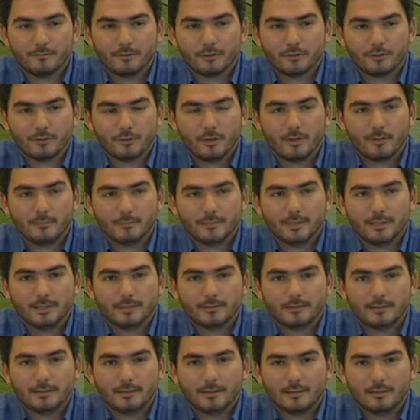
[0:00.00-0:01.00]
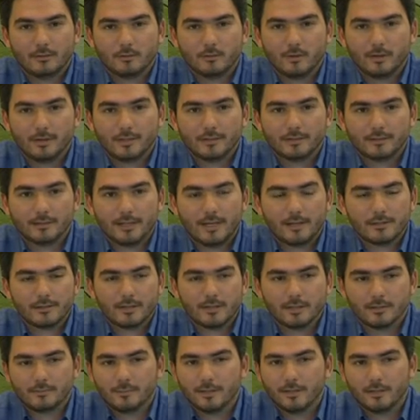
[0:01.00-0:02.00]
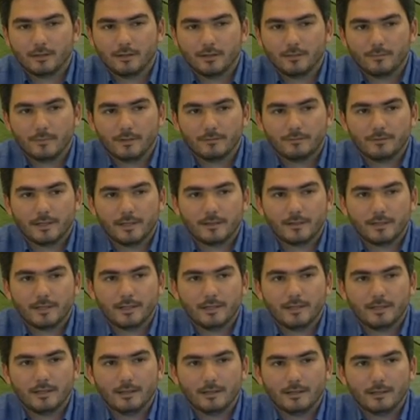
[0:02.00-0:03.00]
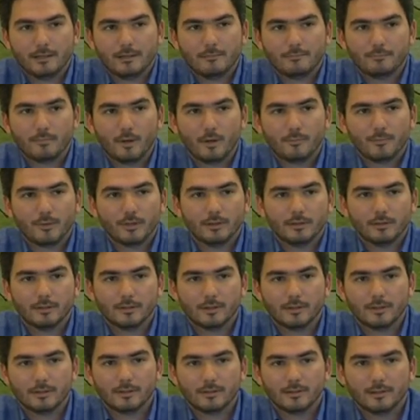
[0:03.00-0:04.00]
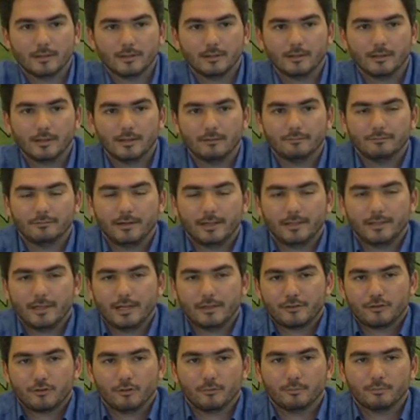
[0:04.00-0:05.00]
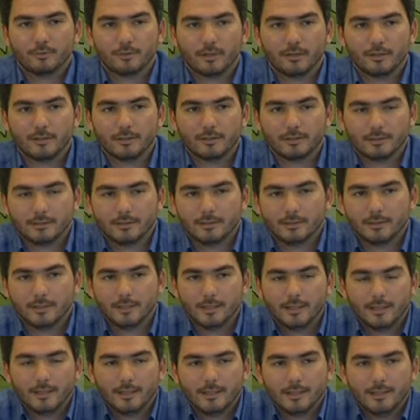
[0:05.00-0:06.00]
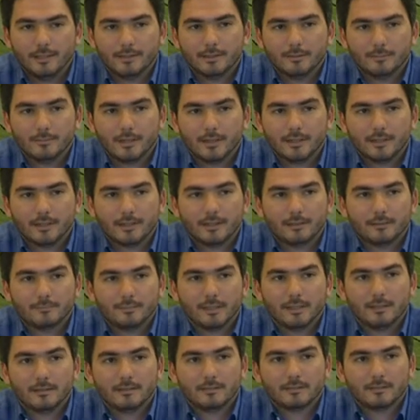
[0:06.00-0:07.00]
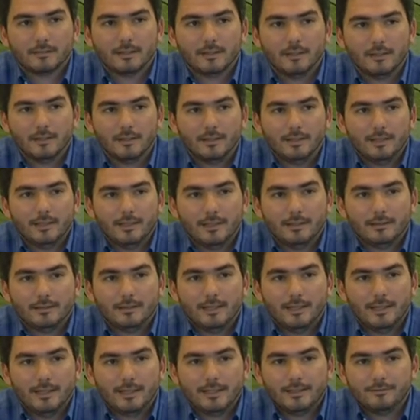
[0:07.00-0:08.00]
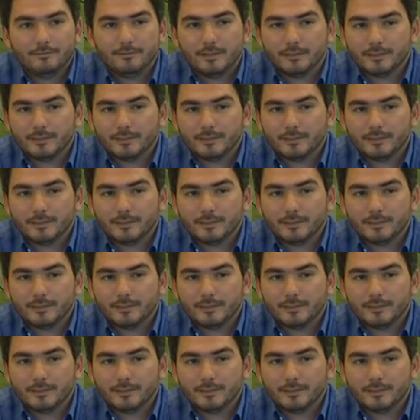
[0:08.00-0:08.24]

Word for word: for some that uh, warrantage has become a very uh, popular financial product in the marketplace they've